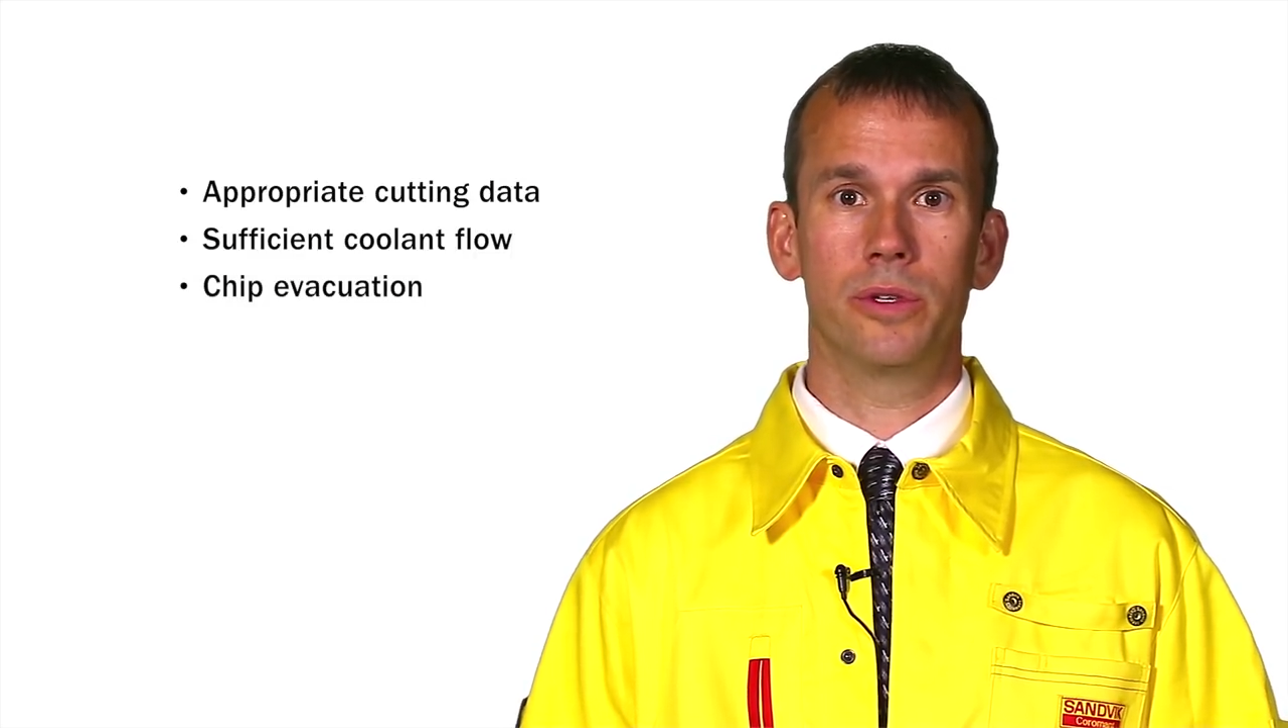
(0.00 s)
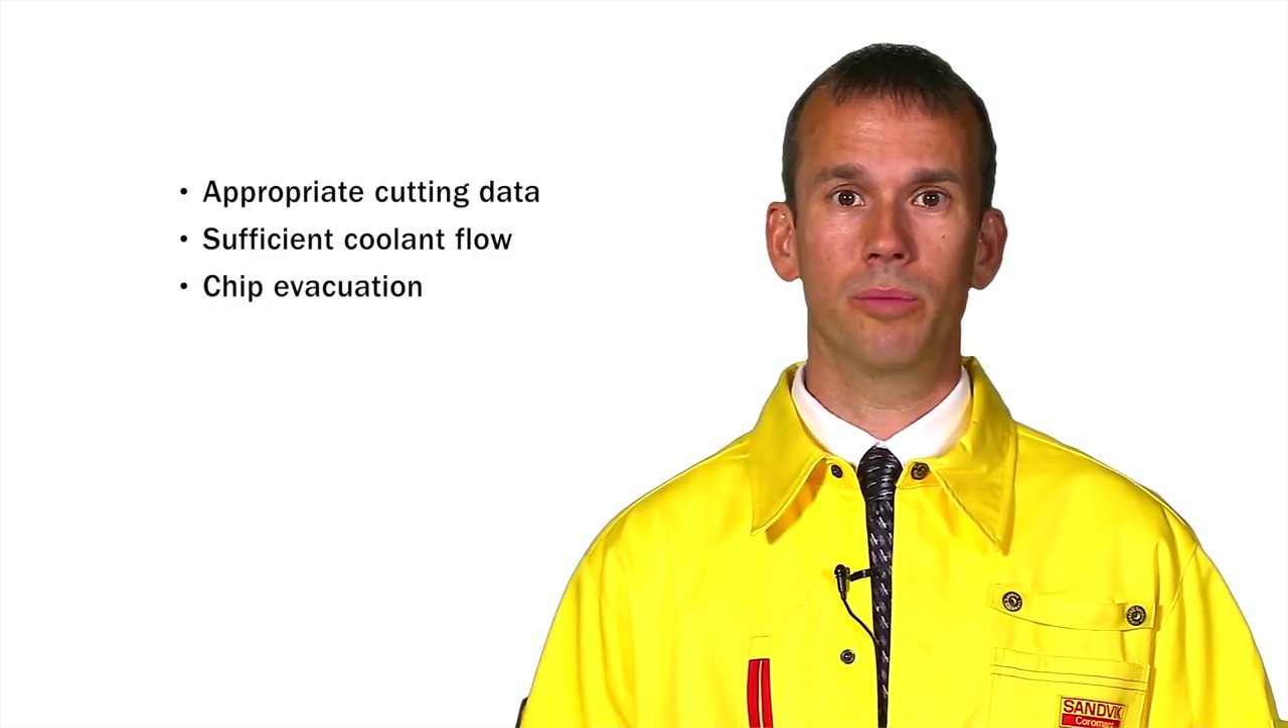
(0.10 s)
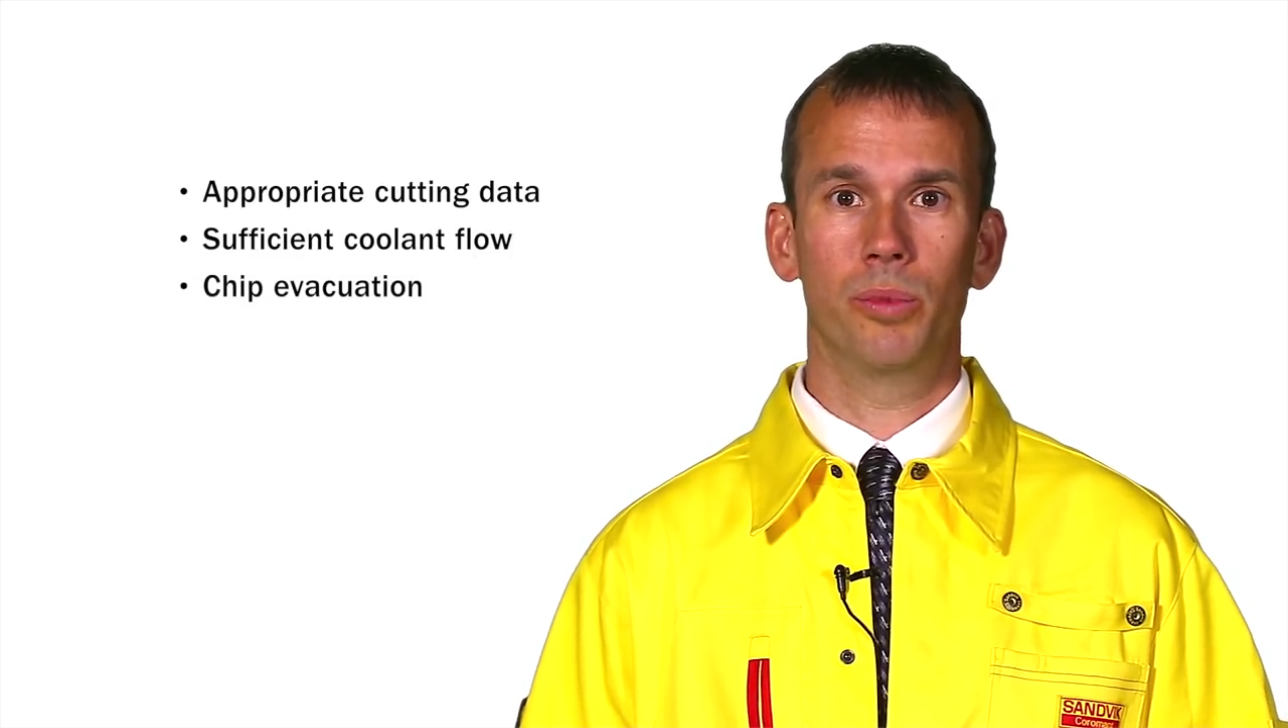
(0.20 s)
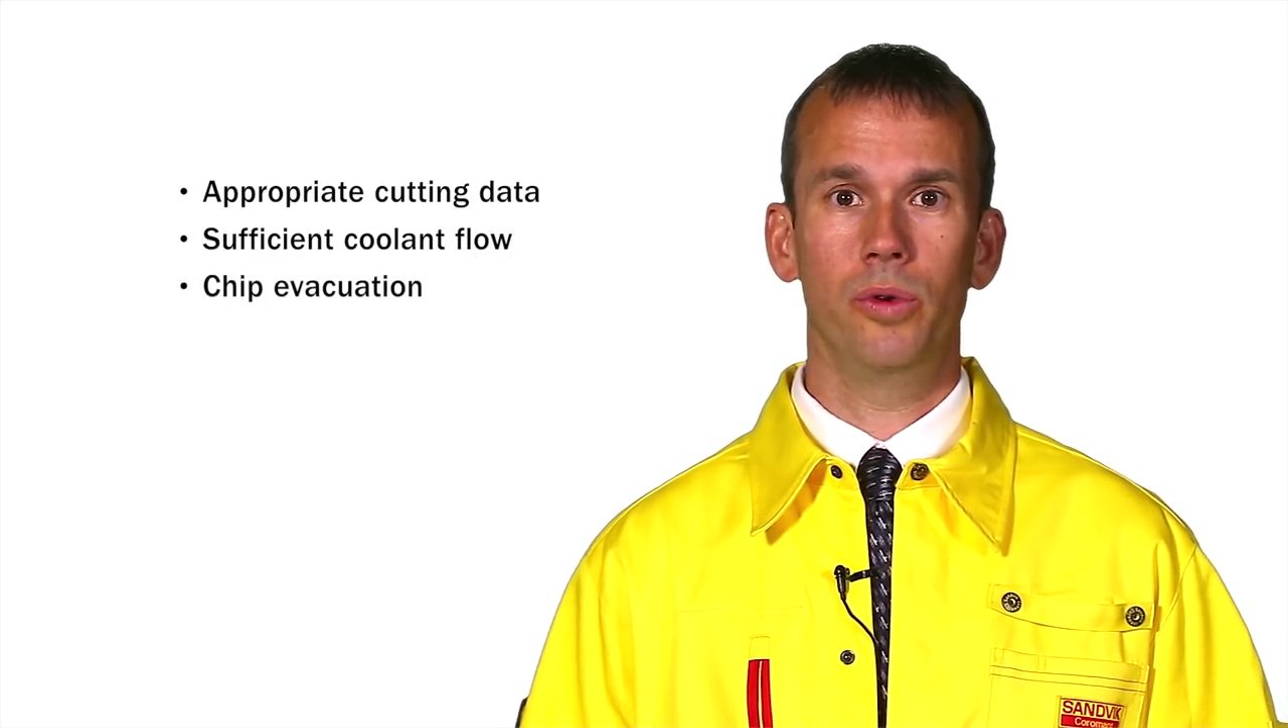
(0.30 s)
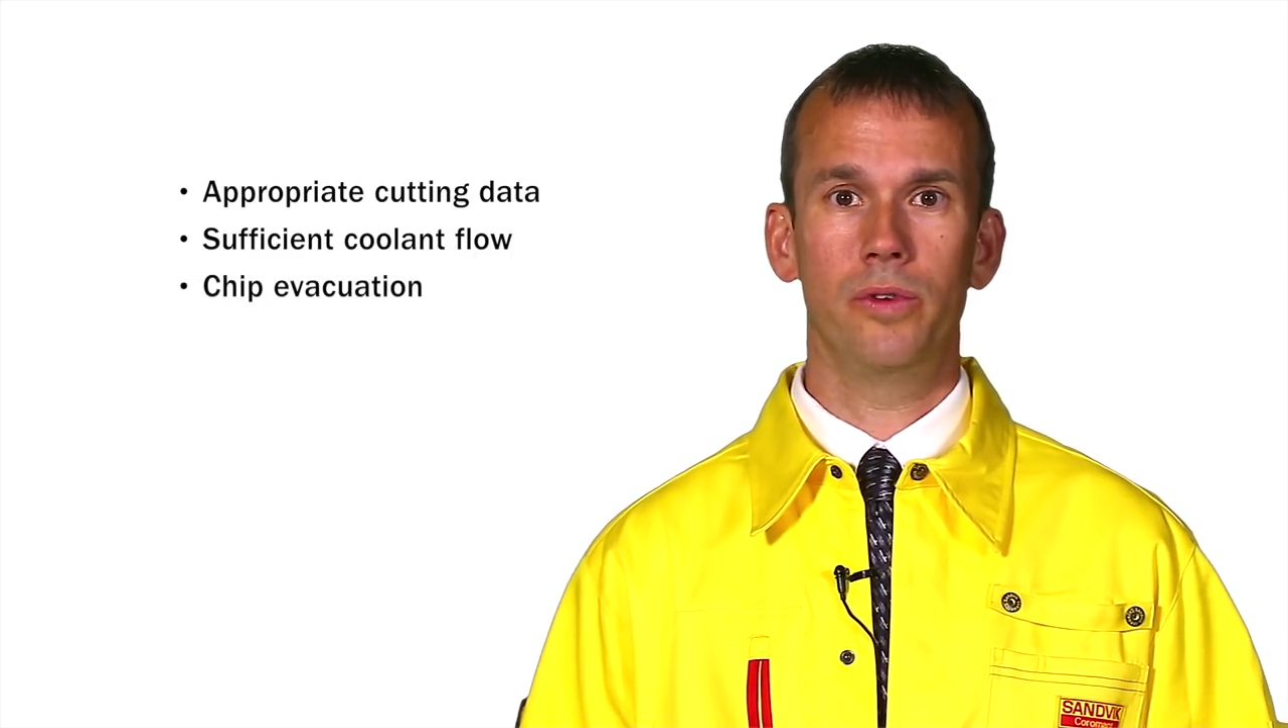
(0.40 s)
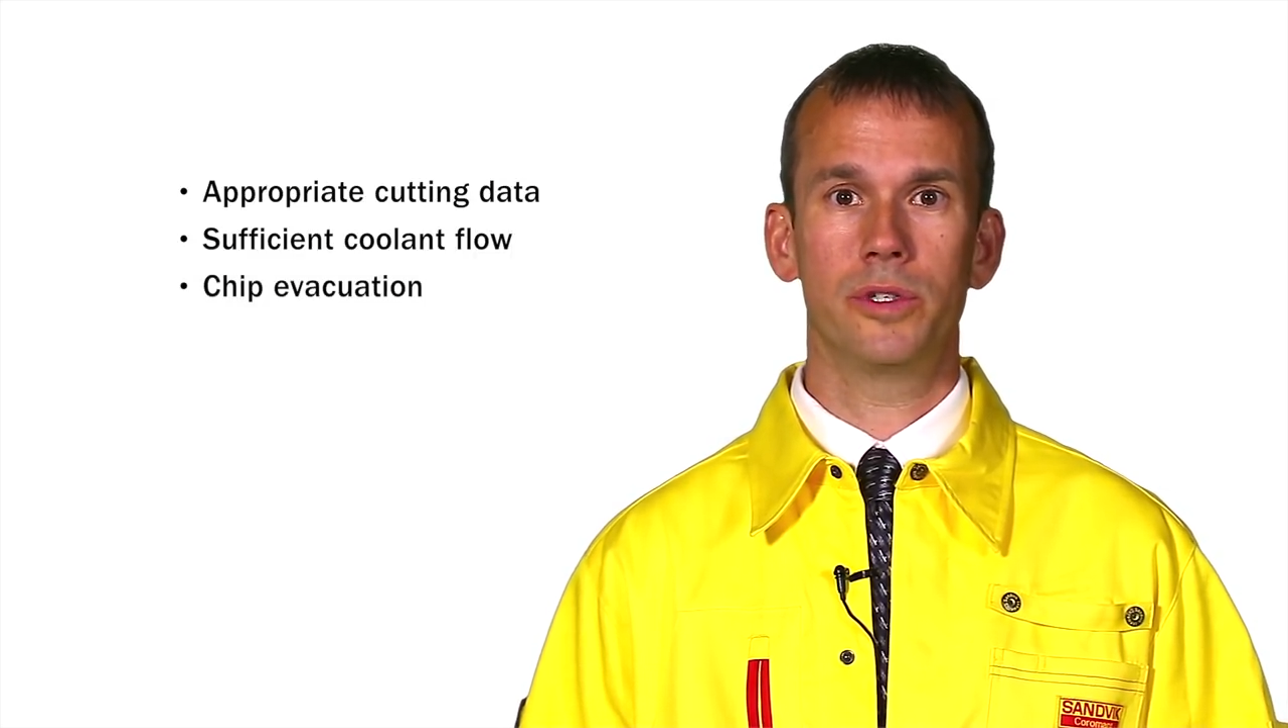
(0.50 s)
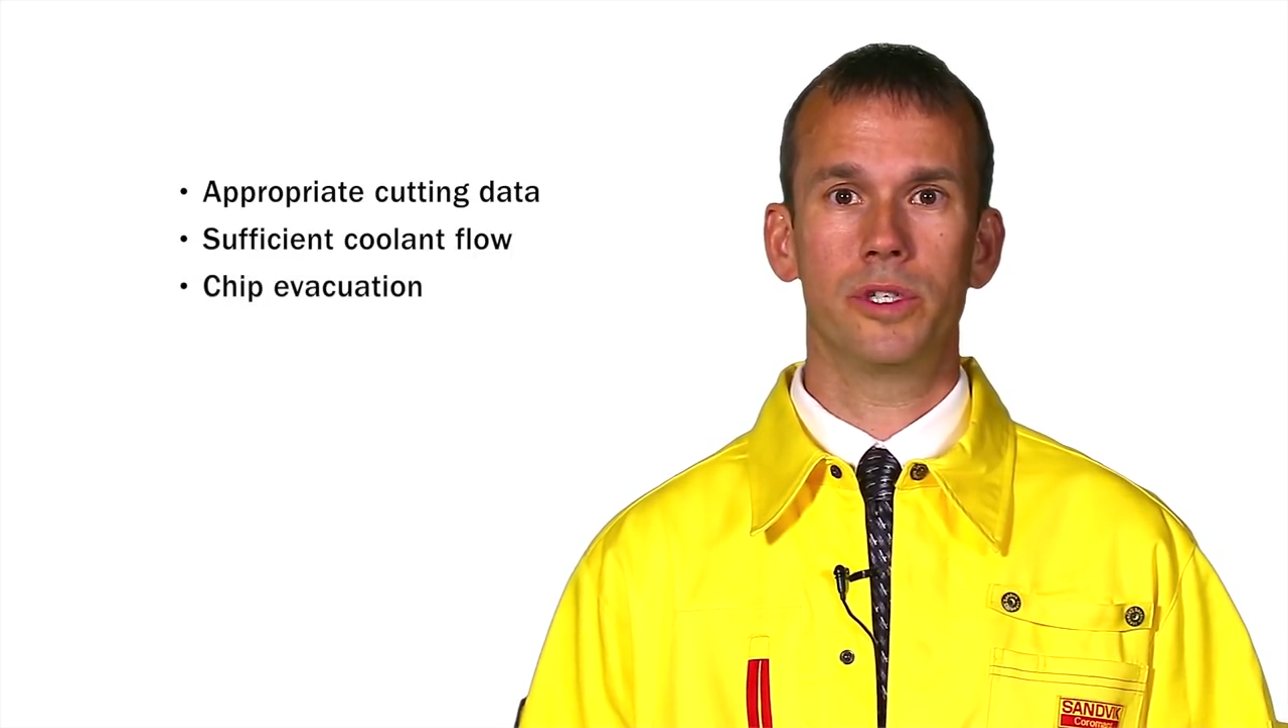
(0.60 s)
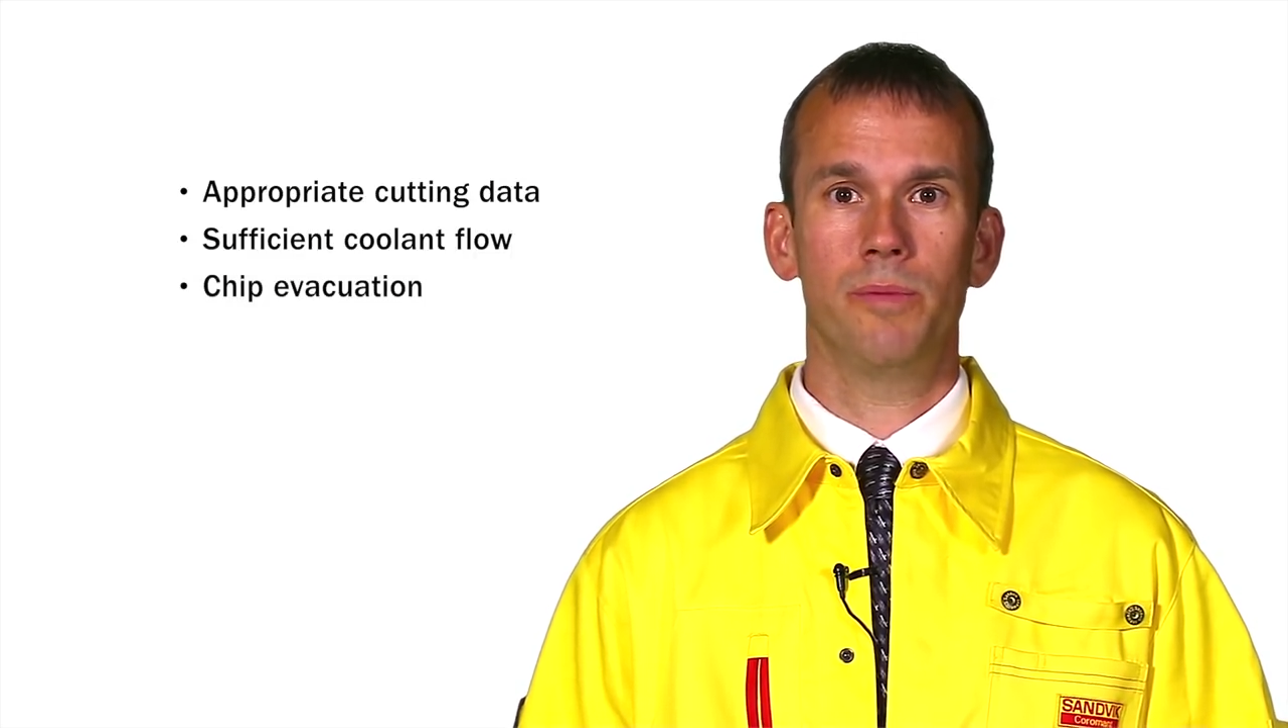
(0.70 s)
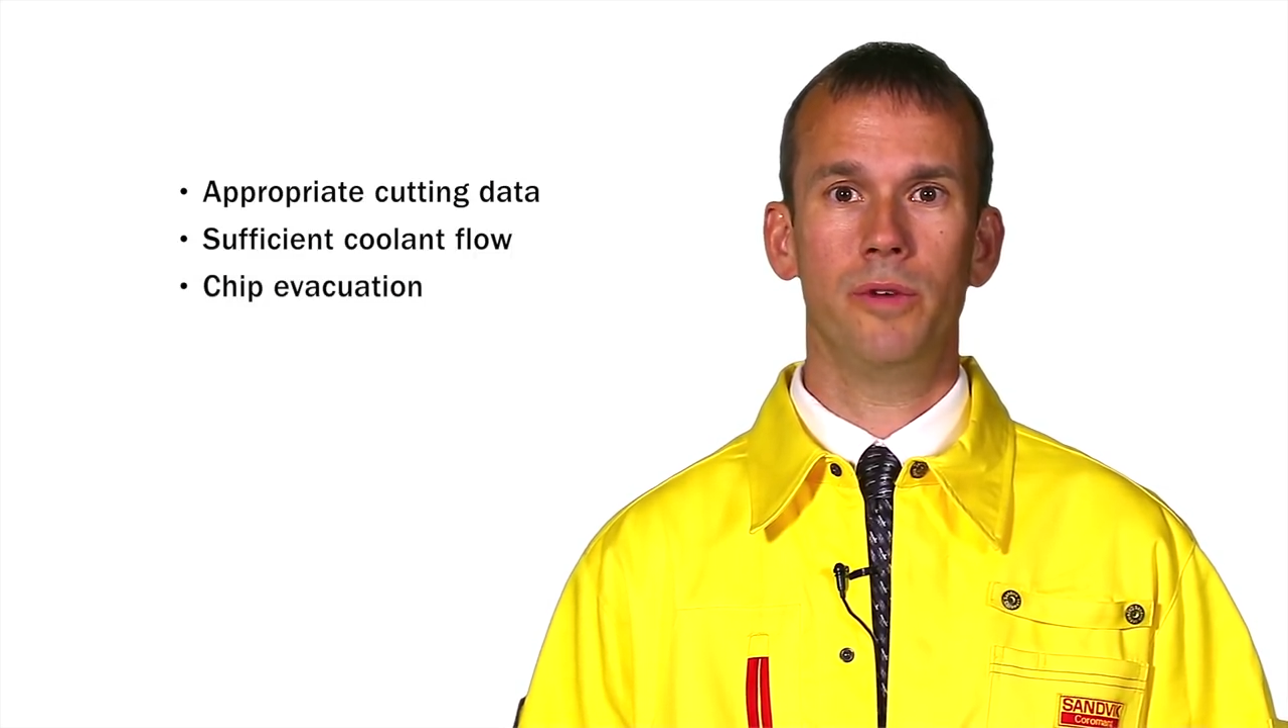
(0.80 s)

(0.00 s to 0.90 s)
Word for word: to improving chip